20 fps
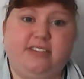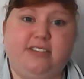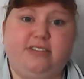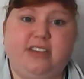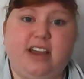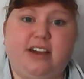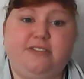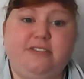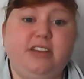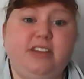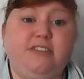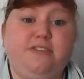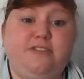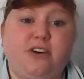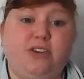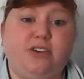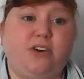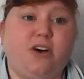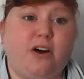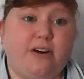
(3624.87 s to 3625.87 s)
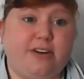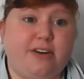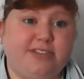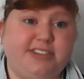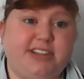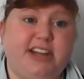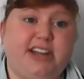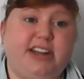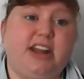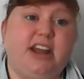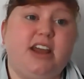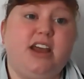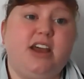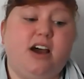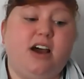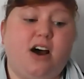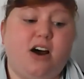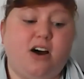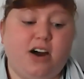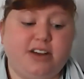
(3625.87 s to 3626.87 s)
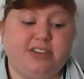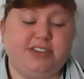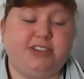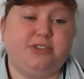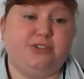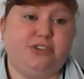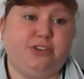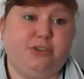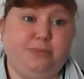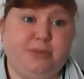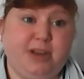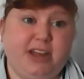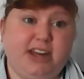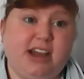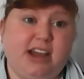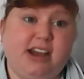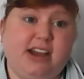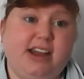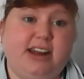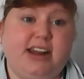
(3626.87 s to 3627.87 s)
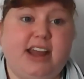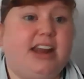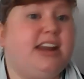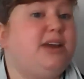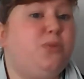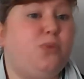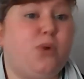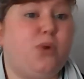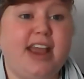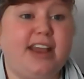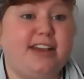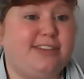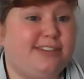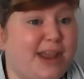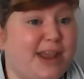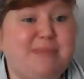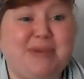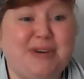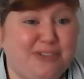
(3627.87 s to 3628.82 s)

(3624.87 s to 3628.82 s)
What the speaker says: So definitely follow Carleton on social media in any way, shape,